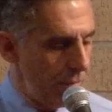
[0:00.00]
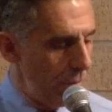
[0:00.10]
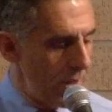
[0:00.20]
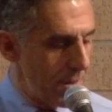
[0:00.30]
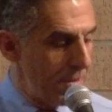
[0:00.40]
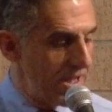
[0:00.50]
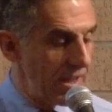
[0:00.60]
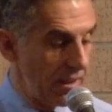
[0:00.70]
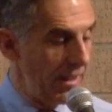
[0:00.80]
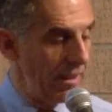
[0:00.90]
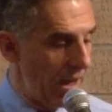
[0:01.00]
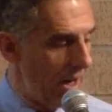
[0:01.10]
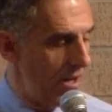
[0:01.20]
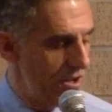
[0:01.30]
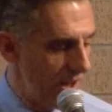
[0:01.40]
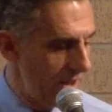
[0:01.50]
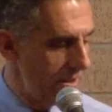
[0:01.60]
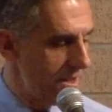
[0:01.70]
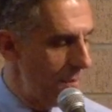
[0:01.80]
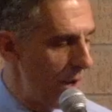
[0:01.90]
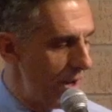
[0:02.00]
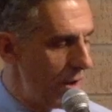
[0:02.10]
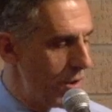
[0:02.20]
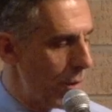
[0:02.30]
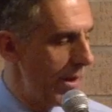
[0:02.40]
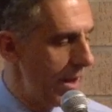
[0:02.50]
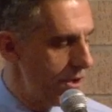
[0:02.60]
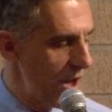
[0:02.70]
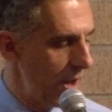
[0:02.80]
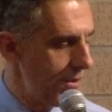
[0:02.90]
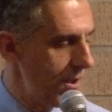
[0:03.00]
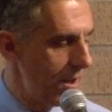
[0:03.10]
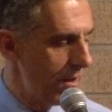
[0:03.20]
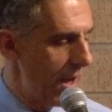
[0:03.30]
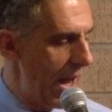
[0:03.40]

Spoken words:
was a particularly large and somewhat notorious shelter,